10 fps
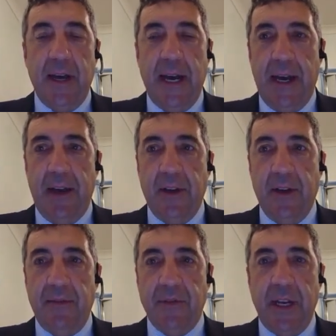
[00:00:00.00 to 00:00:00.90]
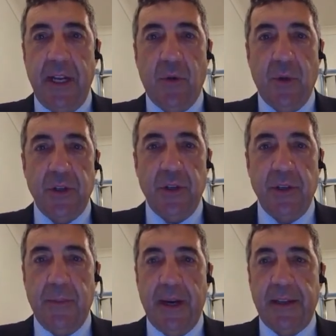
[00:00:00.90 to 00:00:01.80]
And if there's any questions
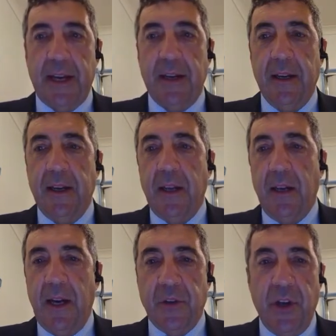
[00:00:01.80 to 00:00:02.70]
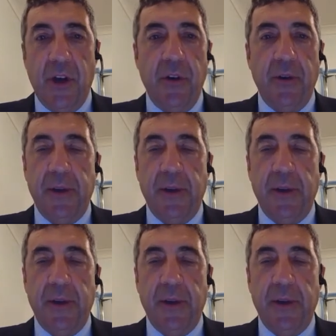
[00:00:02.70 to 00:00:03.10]
about that, let us know.